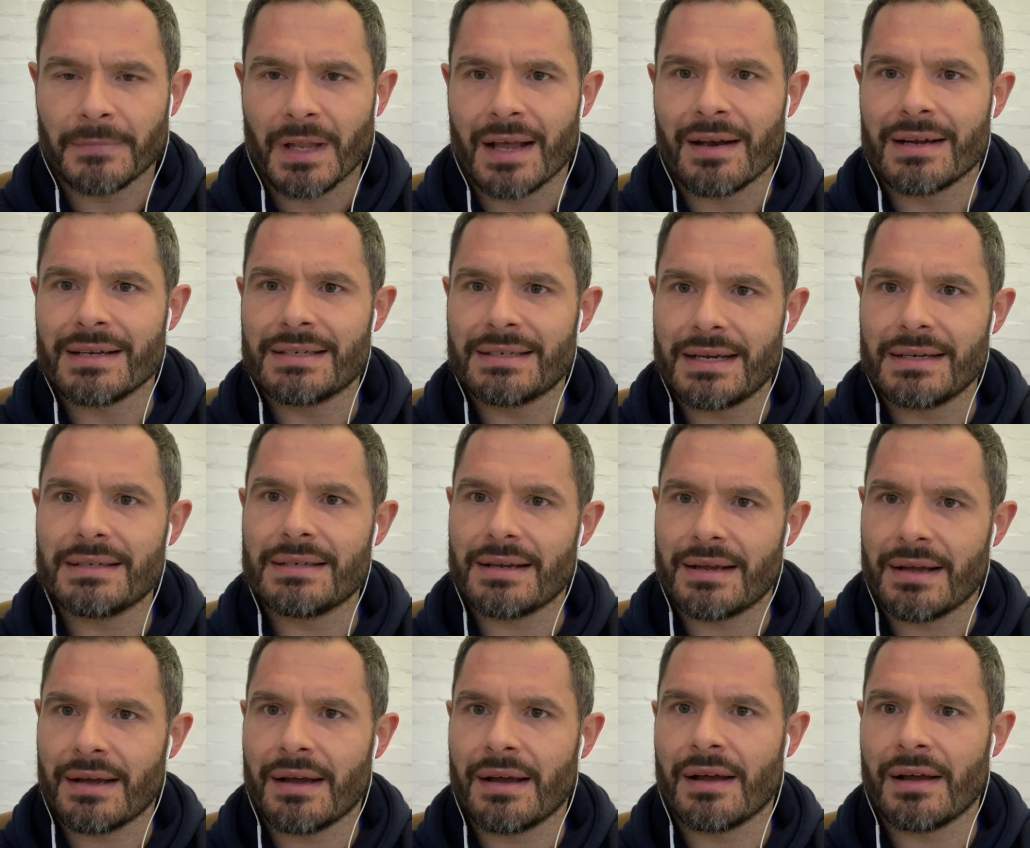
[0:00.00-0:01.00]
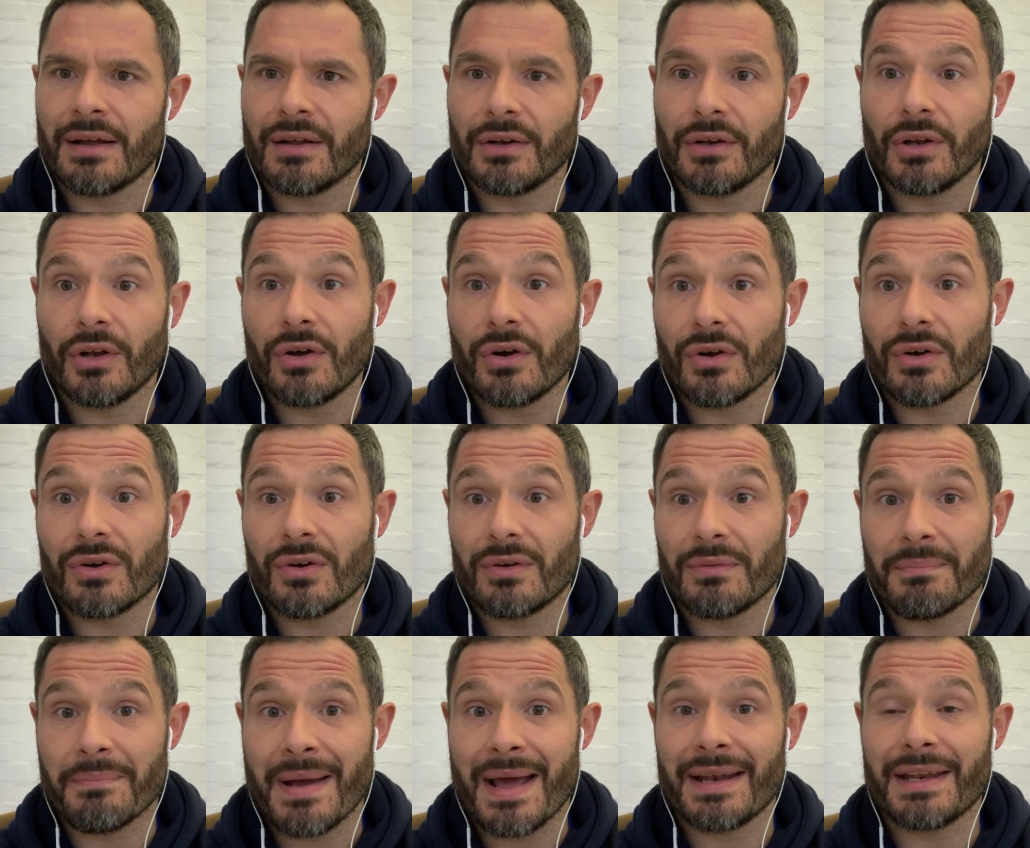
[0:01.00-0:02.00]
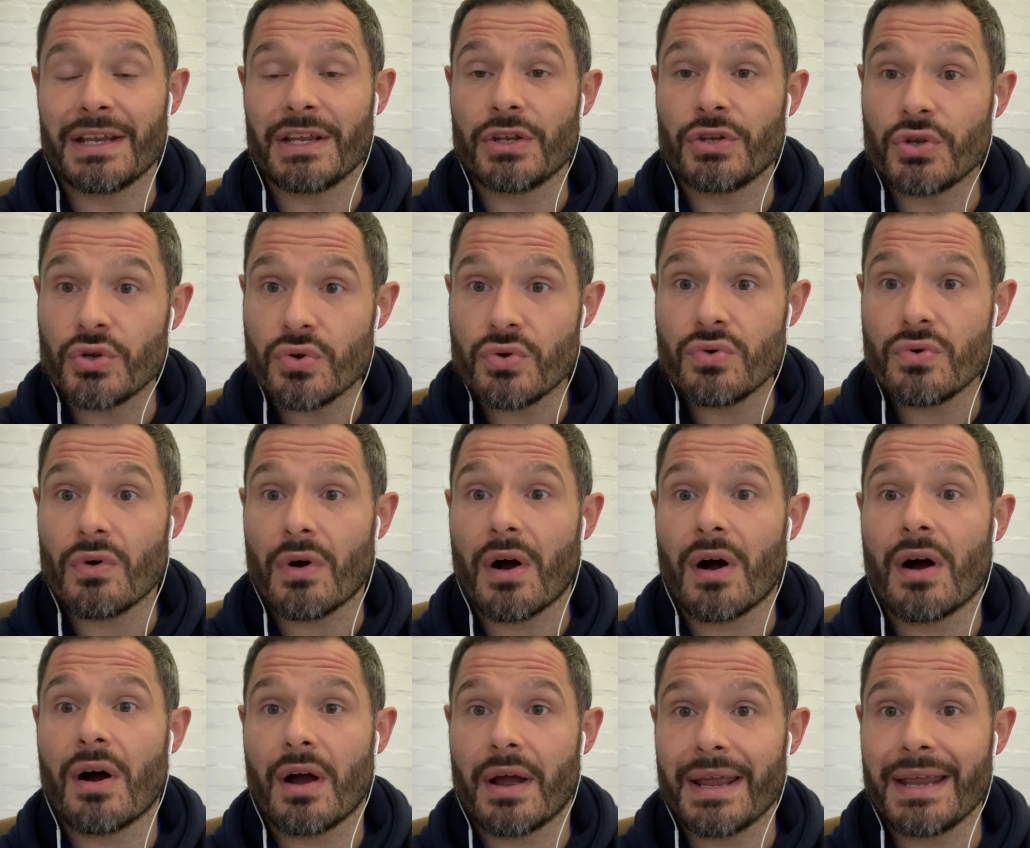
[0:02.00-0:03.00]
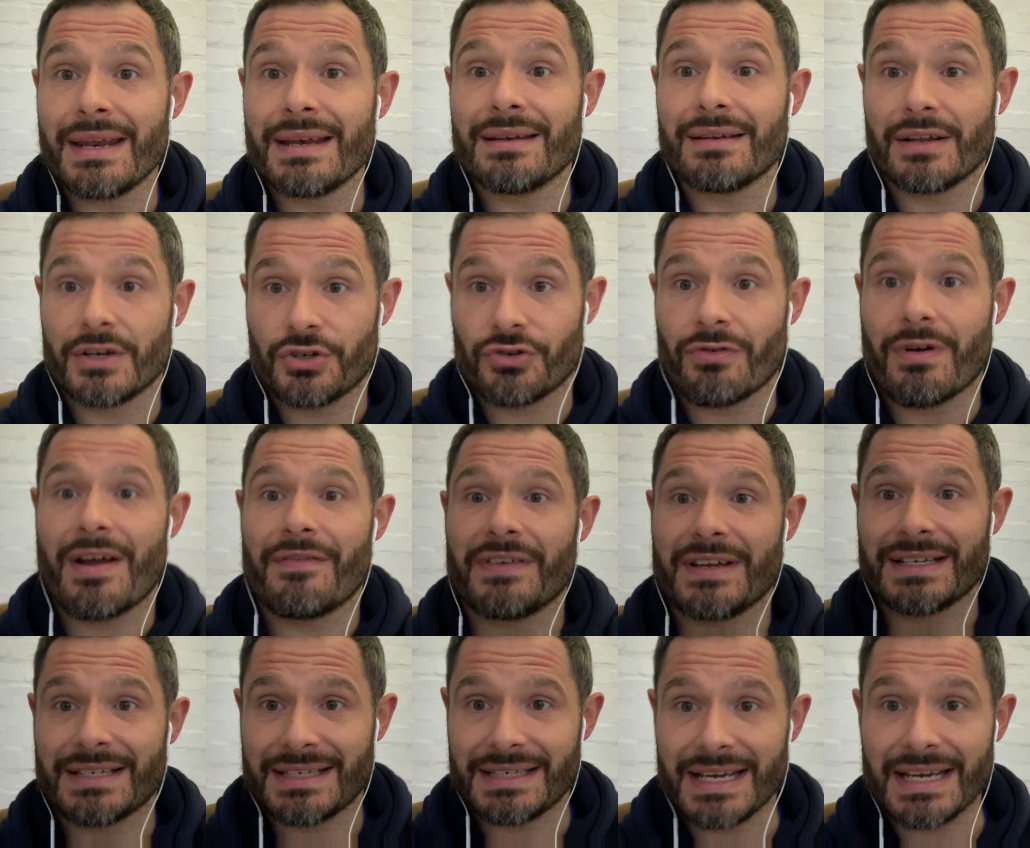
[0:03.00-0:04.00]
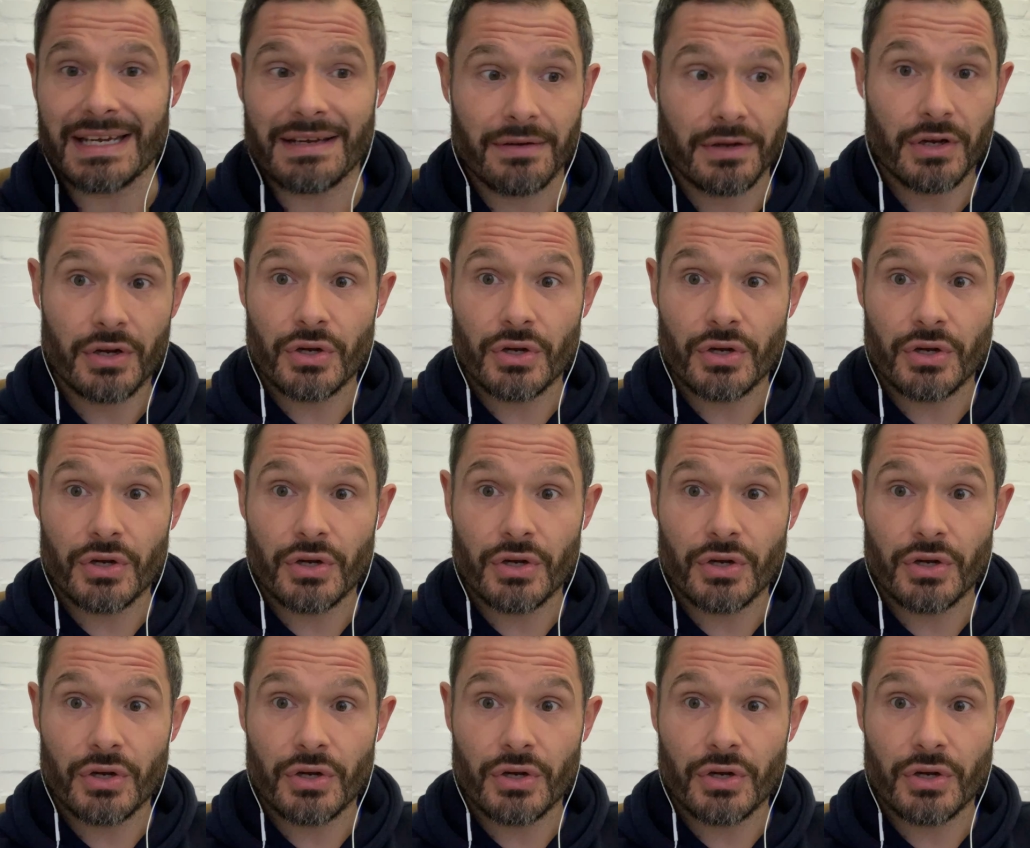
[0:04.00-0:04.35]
and I said to her, "Look, Maddie, you are in the driving seat.